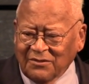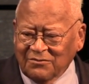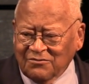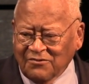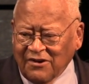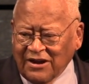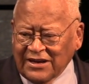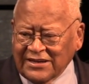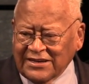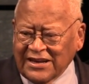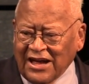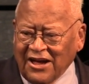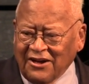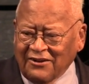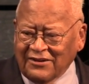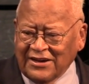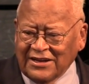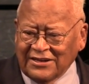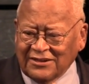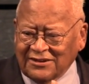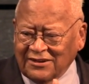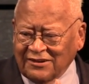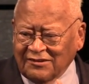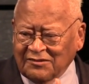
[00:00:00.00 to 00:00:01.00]
right now
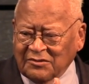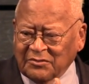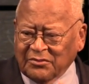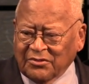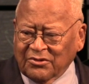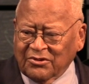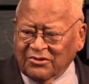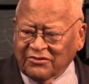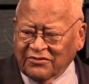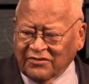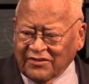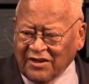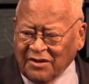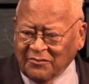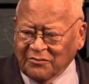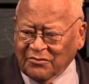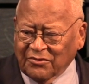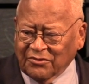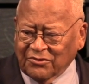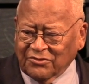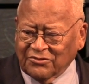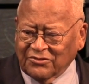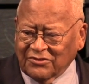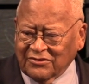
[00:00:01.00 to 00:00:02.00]
ending the book of
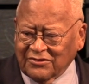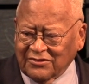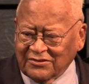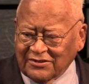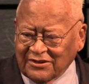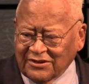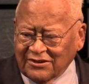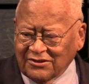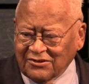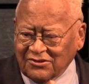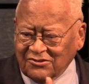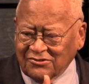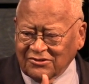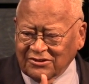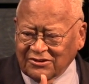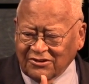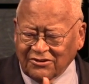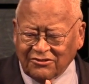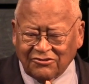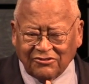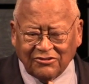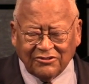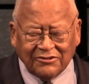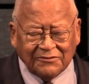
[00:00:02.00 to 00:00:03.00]
Numbers in the new
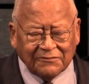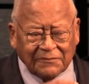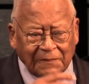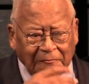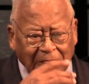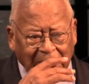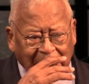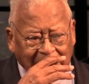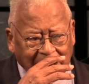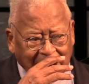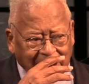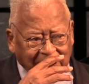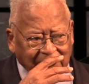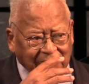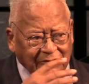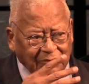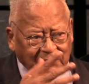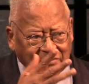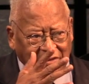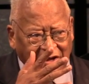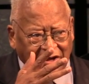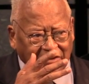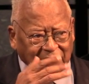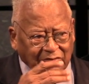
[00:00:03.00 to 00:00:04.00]
edition of the
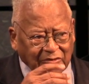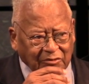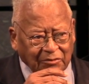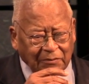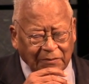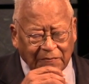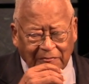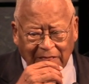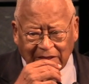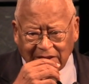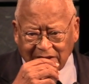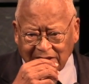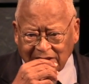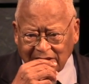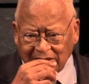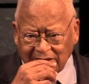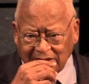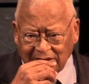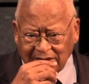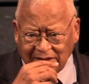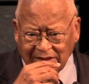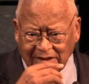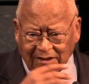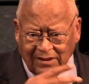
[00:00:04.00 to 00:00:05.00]
Bible.
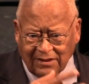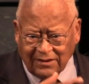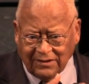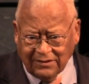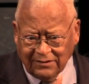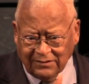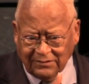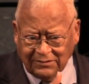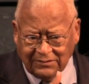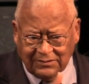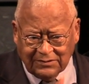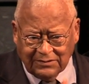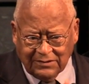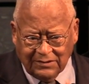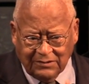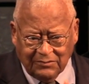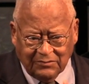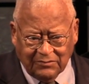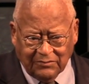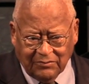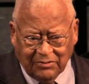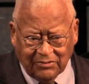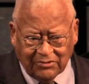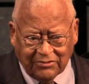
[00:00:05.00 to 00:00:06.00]
The
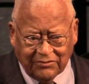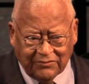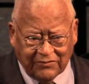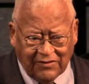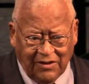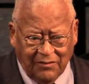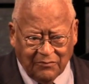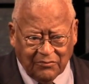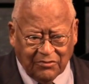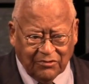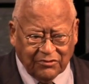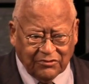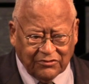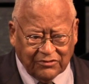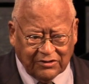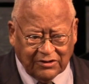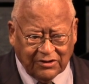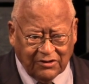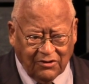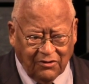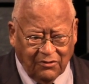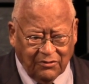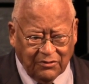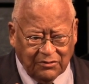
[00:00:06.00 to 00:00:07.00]
book of Numbers,
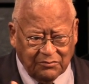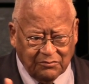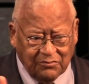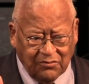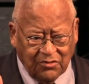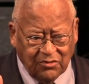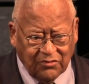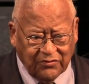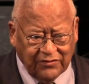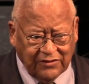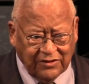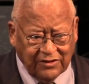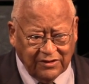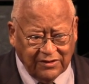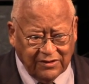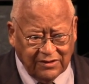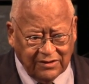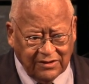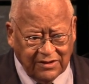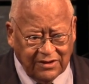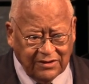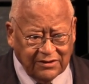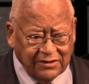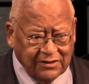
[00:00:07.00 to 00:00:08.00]
moving
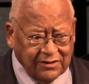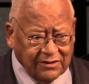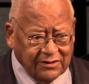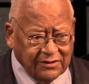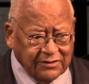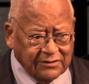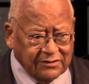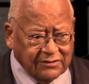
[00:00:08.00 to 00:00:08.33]
into